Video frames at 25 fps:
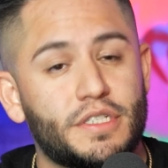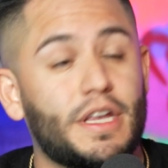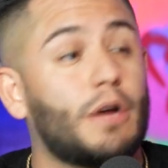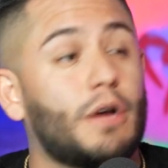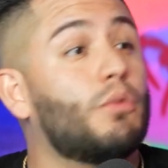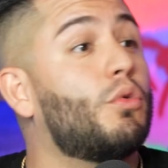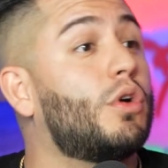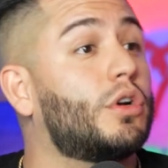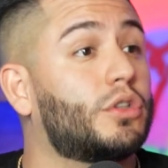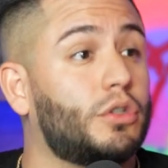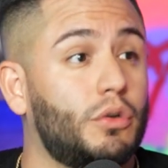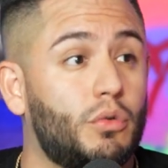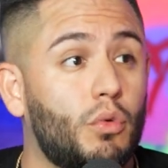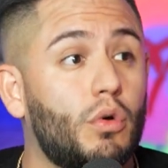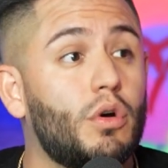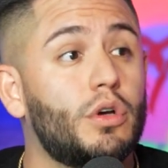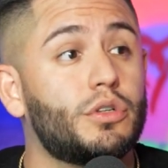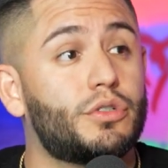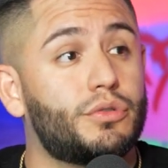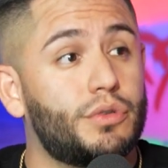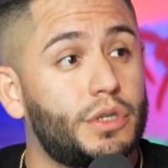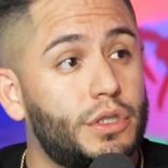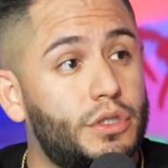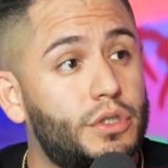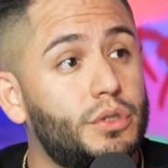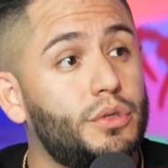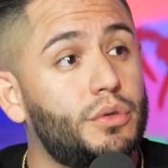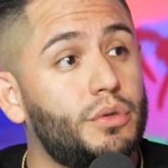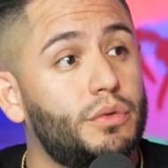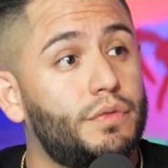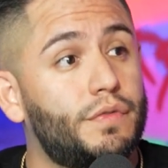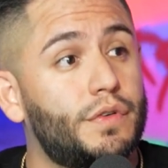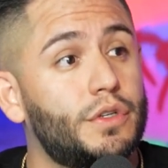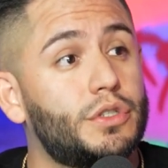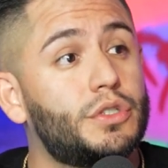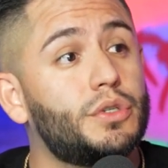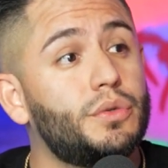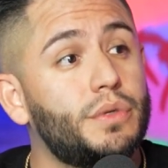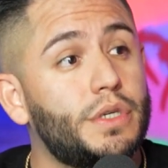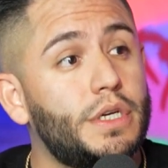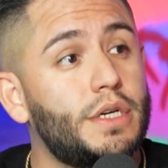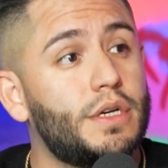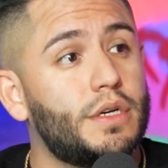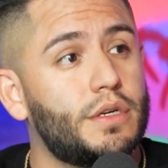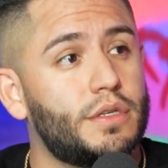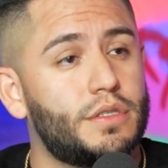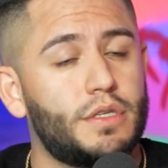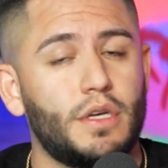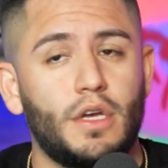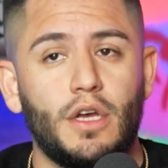I worked on Wall Street too for 2
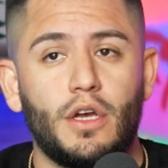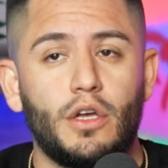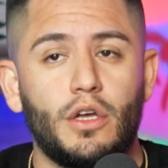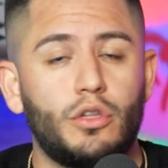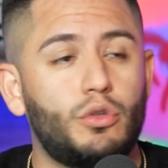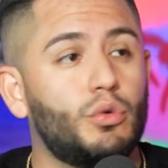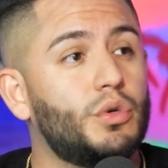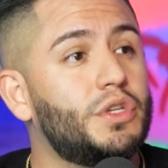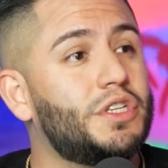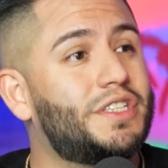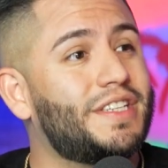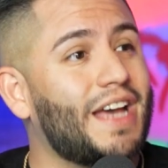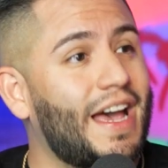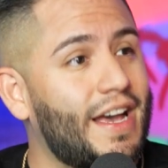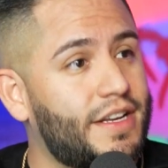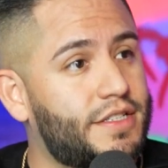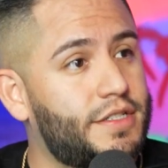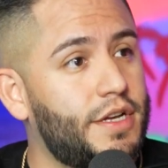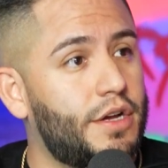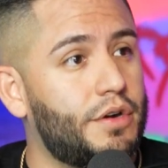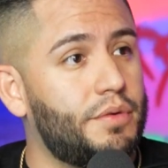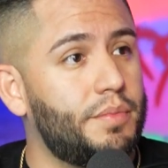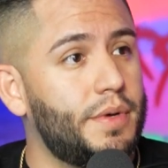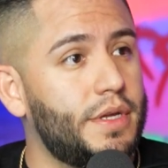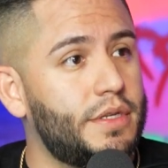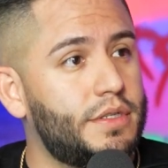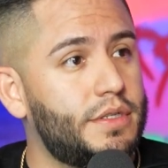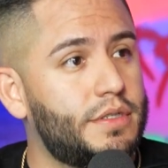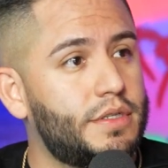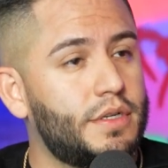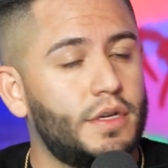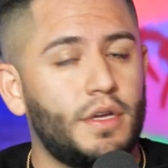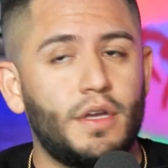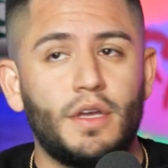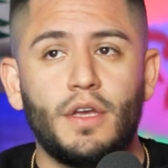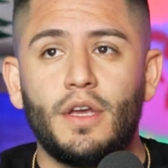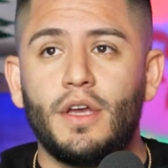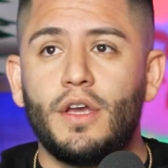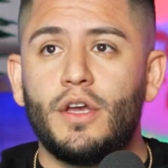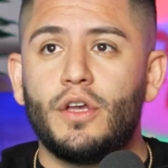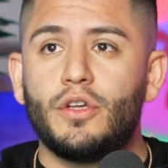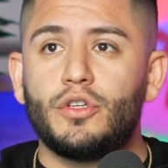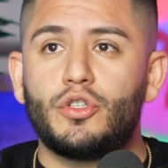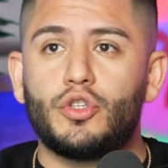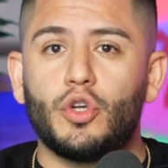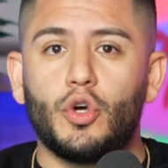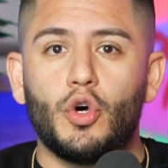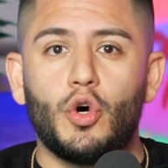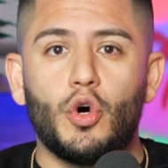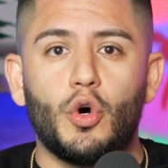years doing tax settlements.
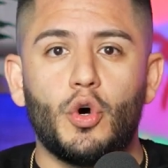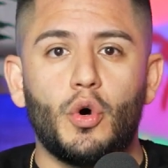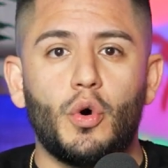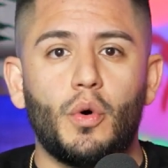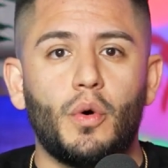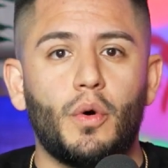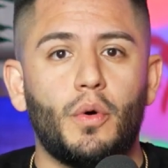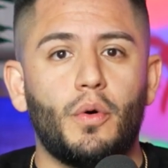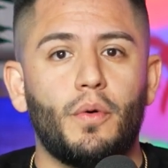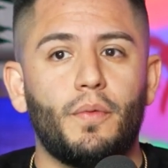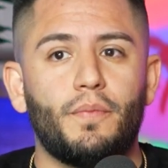So,